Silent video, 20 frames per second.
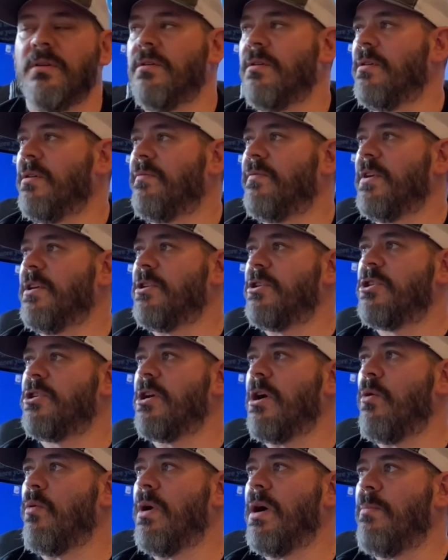If they
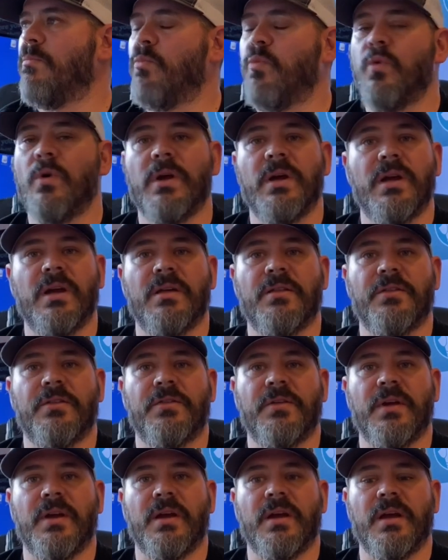show up
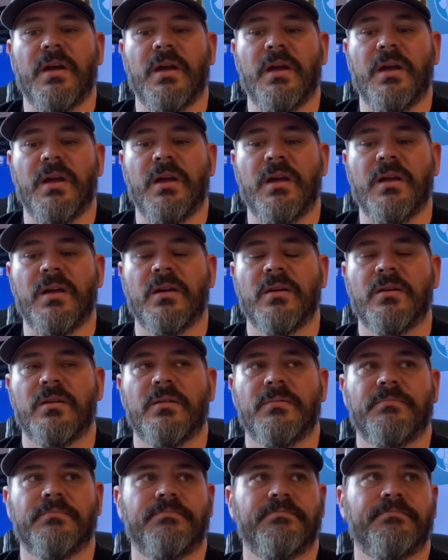with a,
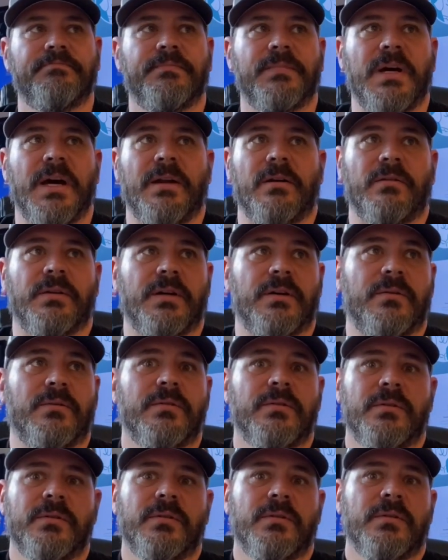I don't know,
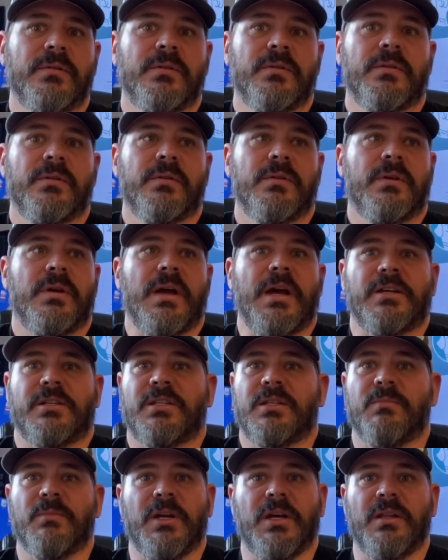
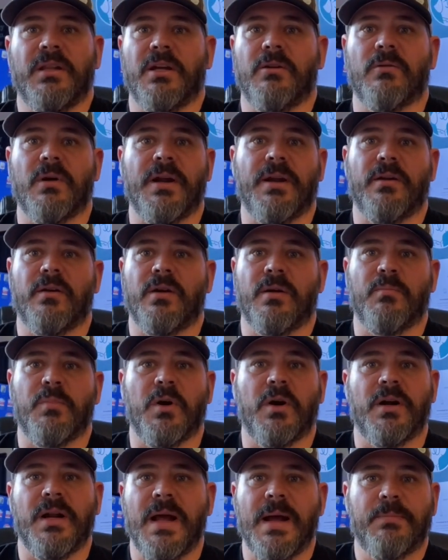estimate and they write it on a
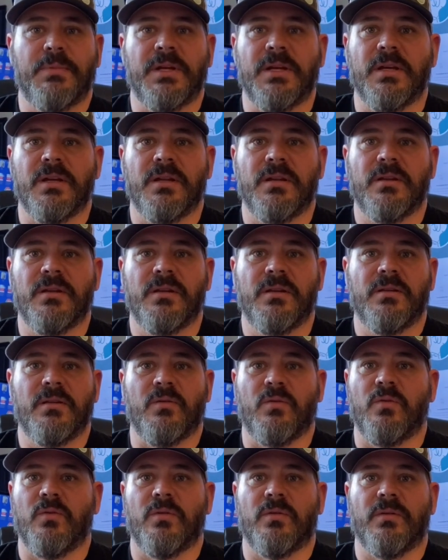bar napkin,
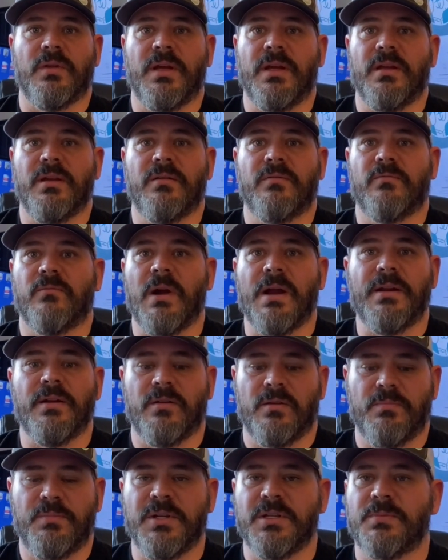or they write it
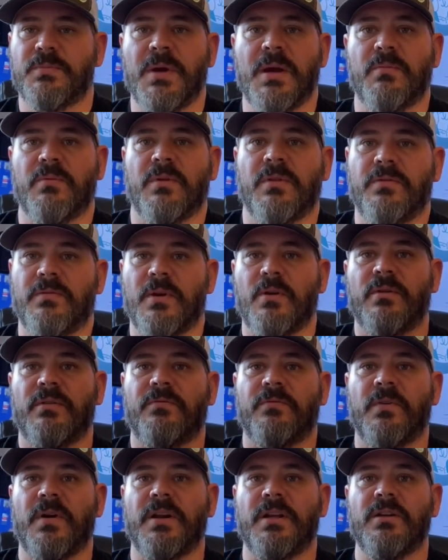on a piece of paper and throw it in
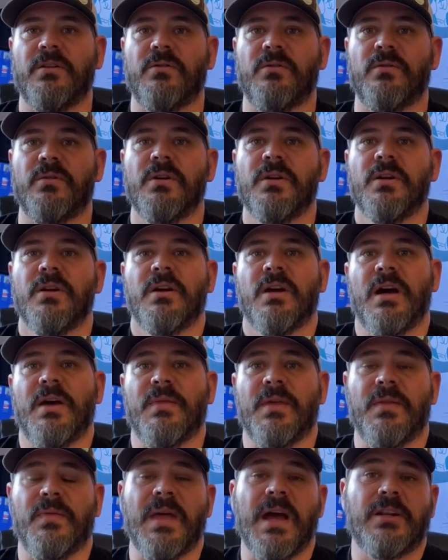front of you, and
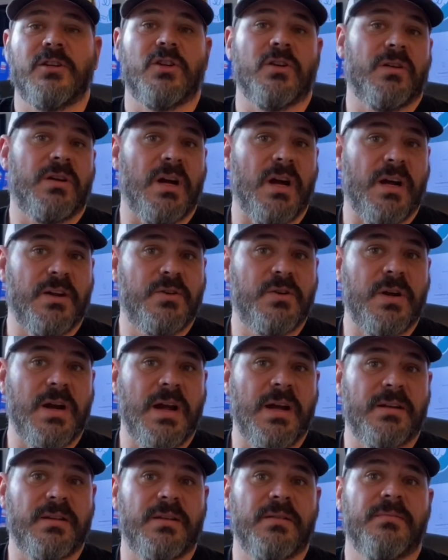then that's your
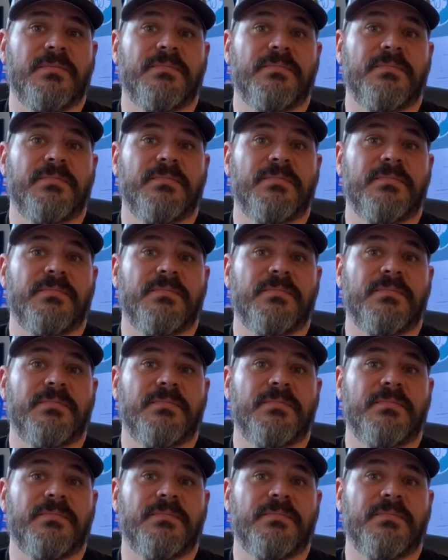contract,